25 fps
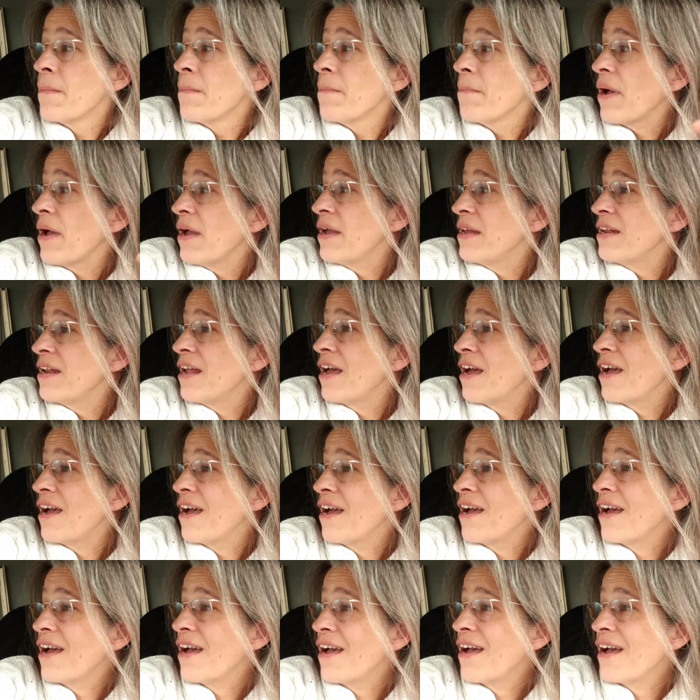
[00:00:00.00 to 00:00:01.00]
But
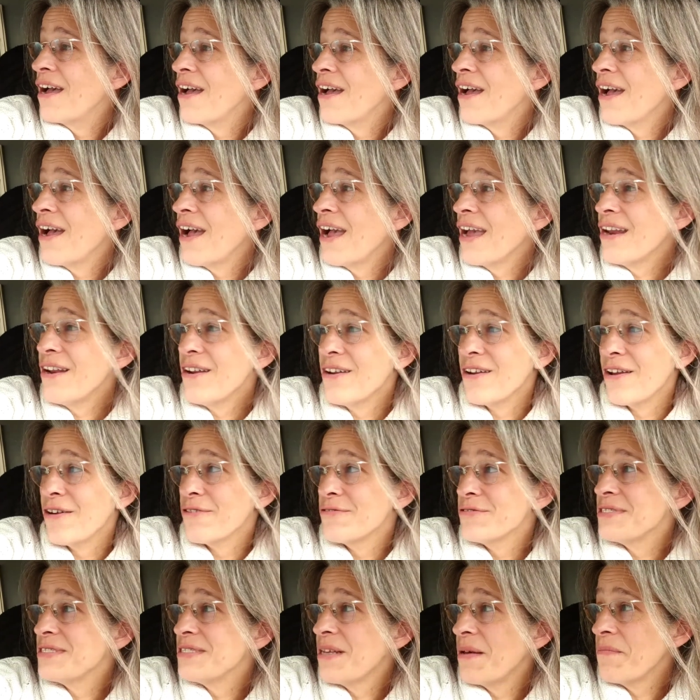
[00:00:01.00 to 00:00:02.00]
I don't
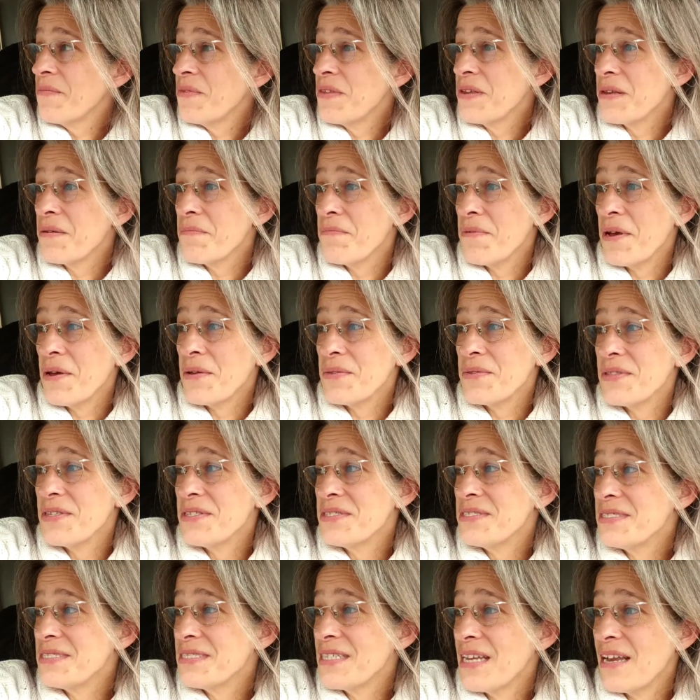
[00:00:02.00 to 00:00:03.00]
know, something about
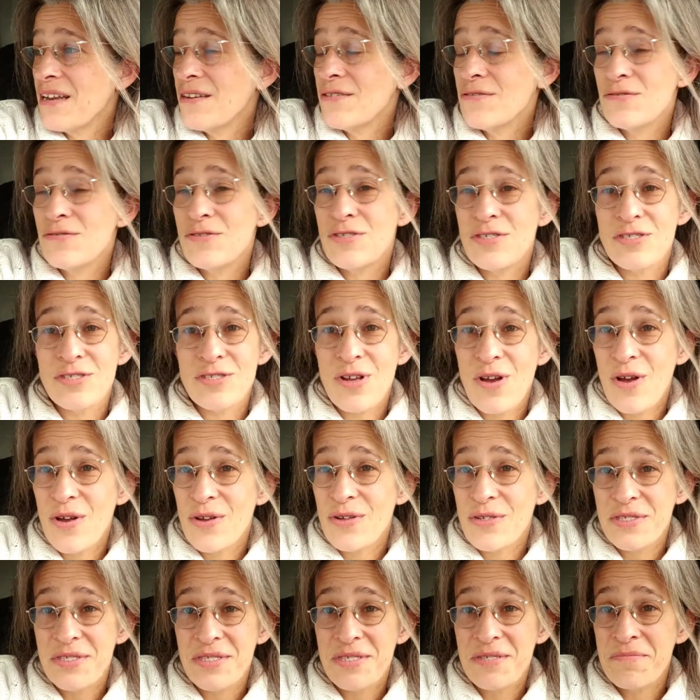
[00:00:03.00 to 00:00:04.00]
this town just
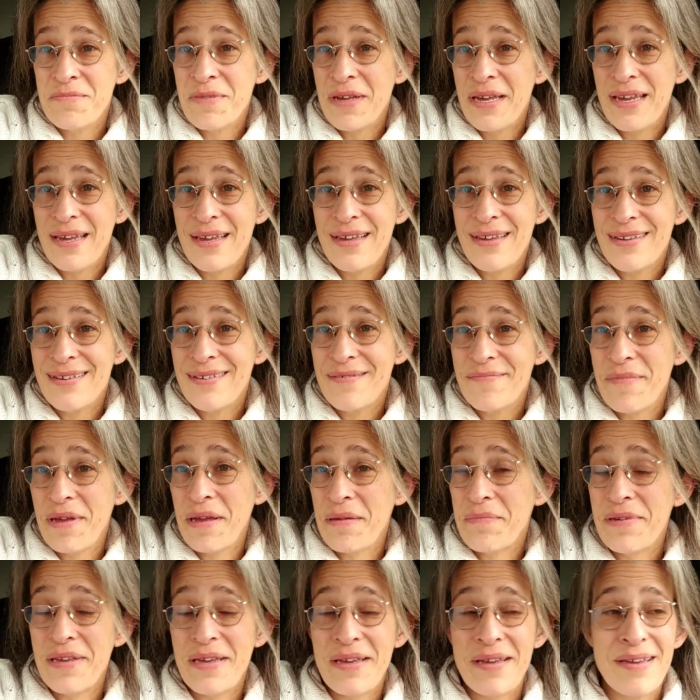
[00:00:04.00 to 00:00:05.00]
calls to me.
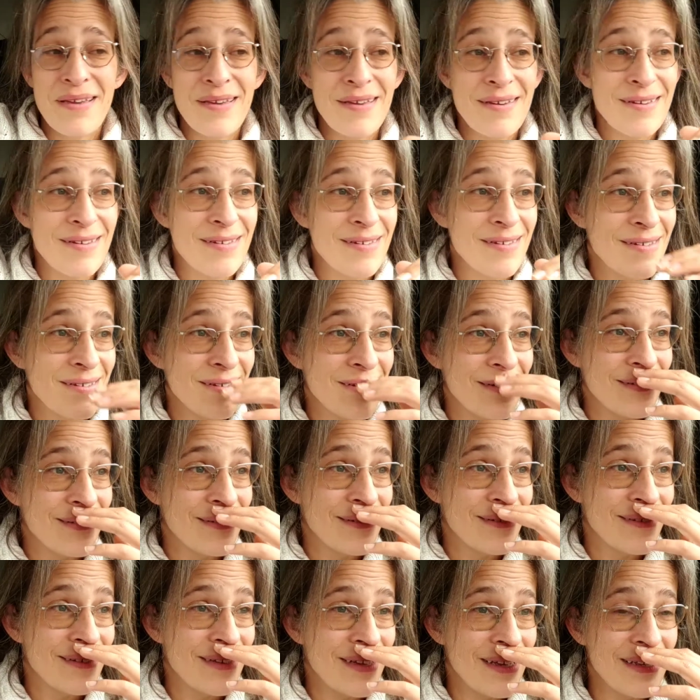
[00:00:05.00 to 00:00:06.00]
Maybe
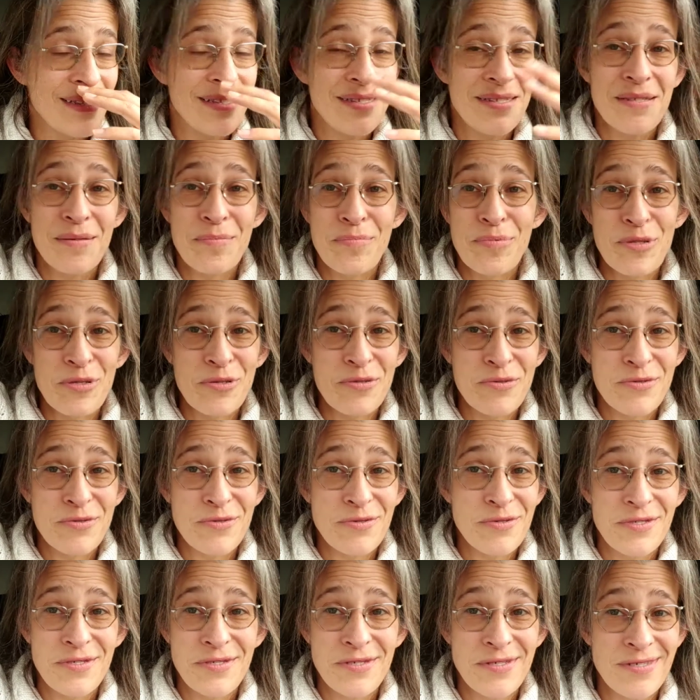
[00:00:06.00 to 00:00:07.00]
it's the
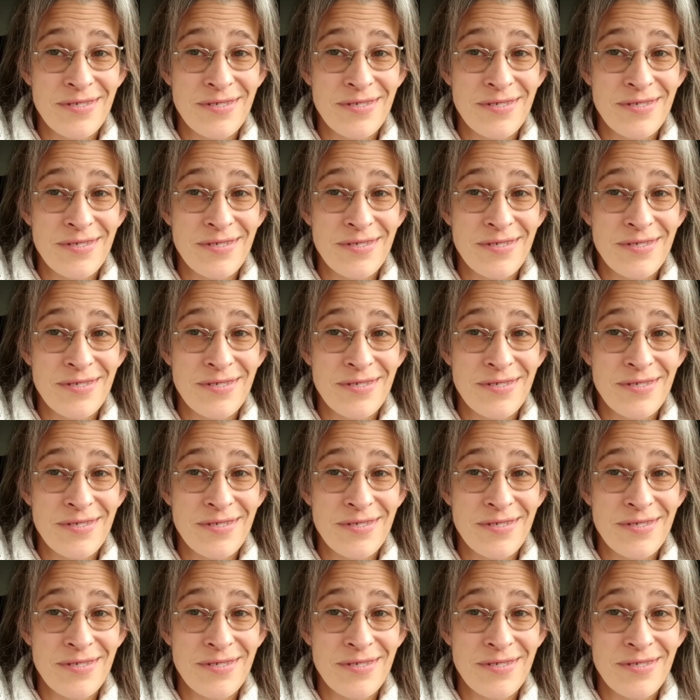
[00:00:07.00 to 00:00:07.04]
blues.